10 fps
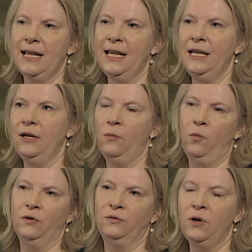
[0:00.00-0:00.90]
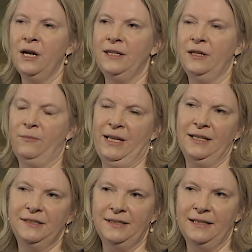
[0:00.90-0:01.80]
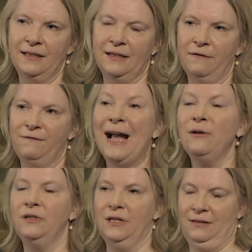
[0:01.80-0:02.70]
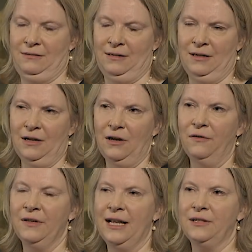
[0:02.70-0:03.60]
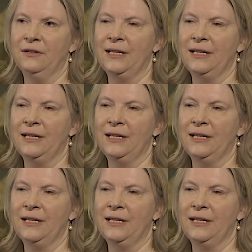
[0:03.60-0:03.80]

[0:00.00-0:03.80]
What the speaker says: he was worthy of being considered the founder of the National